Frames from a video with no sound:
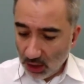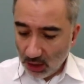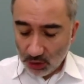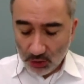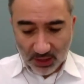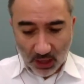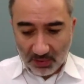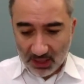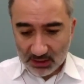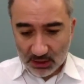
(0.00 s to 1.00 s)
You think
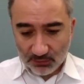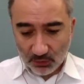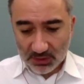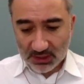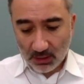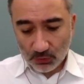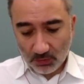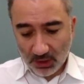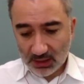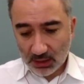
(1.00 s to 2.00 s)
apostates from Islam should be
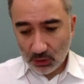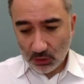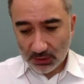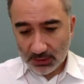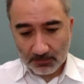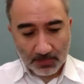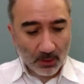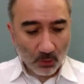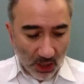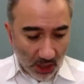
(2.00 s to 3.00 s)
executed?
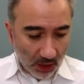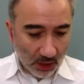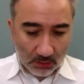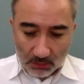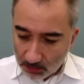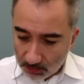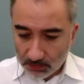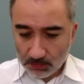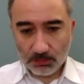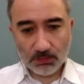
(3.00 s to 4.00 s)
Well,
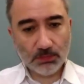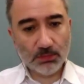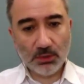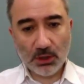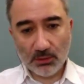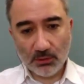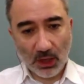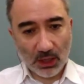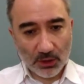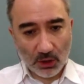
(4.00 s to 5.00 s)
well,
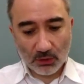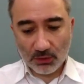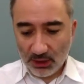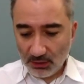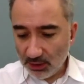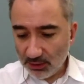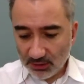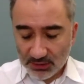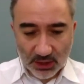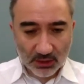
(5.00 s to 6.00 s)
no. Here's
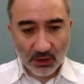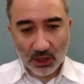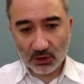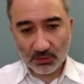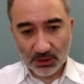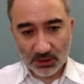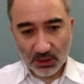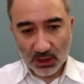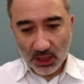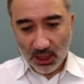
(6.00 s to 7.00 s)
the other arguments,
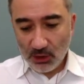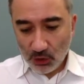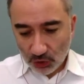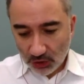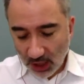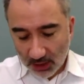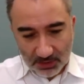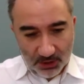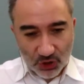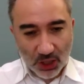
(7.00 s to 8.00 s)
and you should not be
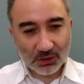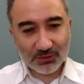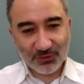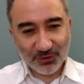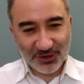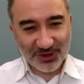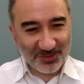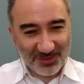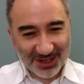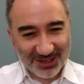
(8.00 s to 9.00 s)
jailed for
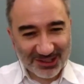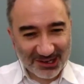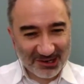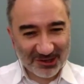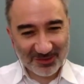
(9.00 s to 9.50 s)
making that argument.